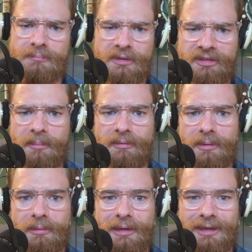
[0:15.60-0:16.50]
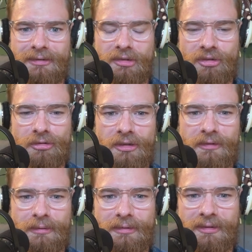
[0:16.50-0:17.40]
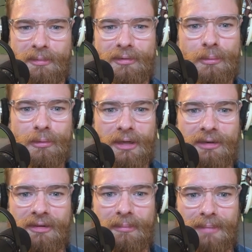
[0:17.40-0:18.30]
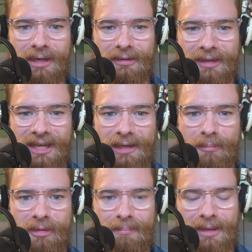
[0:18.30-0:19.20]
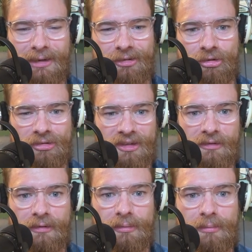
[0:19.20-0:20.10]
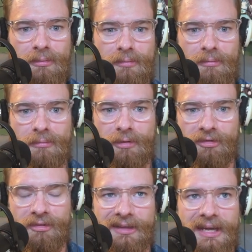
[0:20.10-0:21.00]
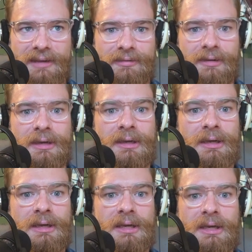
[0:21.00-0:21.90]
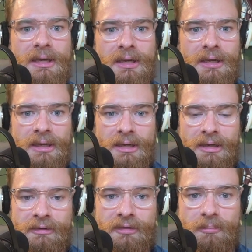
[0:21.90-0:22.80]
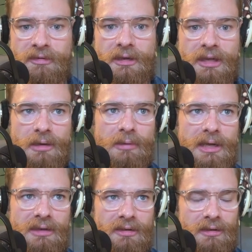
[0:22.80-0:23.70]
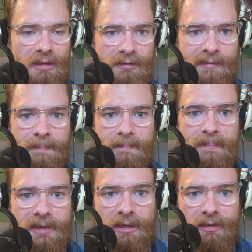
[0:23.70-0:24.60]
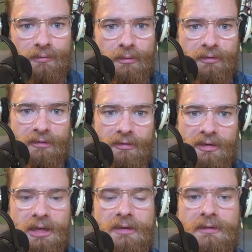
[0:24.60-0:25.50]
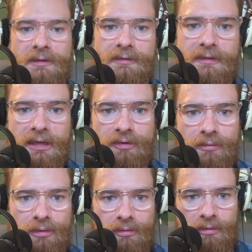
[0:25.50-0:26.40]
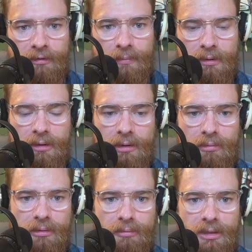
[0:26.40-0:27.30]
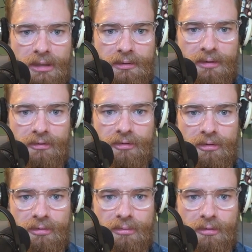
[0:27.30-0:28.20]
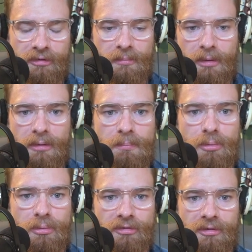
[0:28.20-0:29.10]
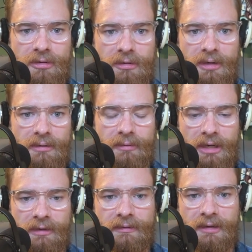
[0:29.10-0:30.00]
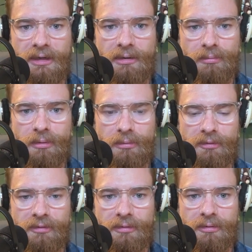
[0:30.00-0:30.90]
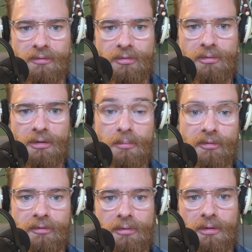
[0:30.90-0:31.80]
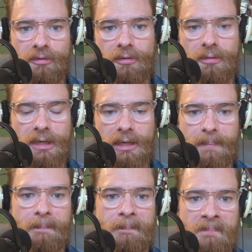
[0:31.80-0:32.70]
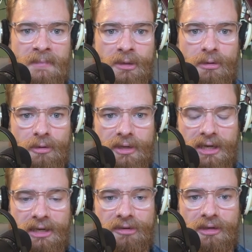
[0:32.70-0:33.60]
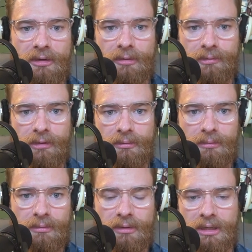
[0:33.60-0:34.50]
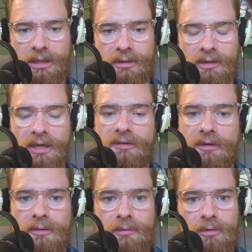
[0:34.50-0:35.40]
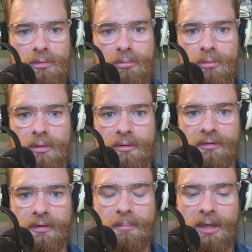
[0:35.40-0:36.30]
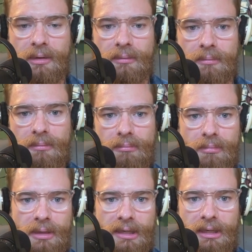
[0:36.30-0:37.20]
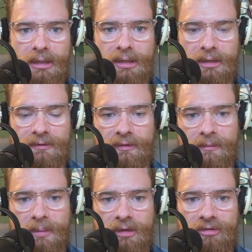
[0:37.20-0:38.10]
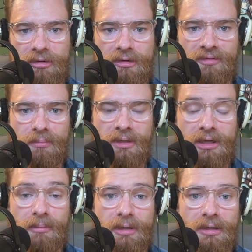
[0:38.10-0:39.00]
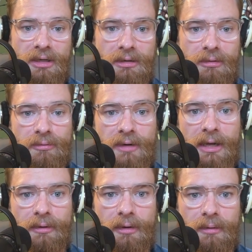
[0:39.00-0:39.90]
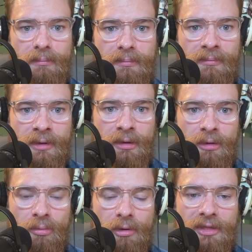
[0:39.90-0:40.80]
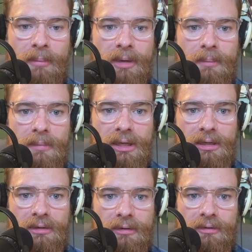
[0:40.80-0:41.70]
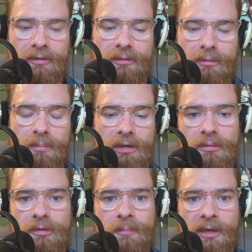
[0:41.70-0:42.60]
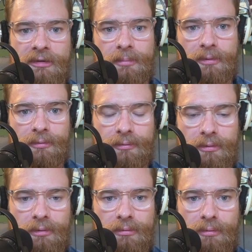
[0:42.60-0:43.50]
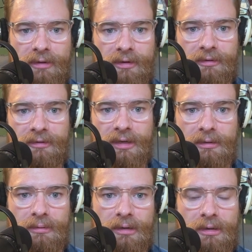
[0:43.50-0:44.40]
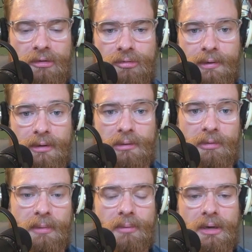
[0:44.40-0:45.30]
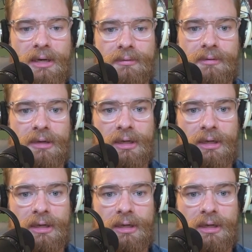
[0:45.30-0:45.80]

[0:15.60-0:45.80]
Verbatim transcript: Some of it relating to jujitsu, some of it relating to the meta game, the meta jujitsu, which is life. So I'm just going to get right into things. Uh, first, to kind of set the stage for you this week, I want to read to you a small portion of an essay I wrote two almost two years ago now called The Idea of You. And The Idea of You was about my anticipation of becoming a new father and what that might mean to be responsible for raising a son jointly with my wife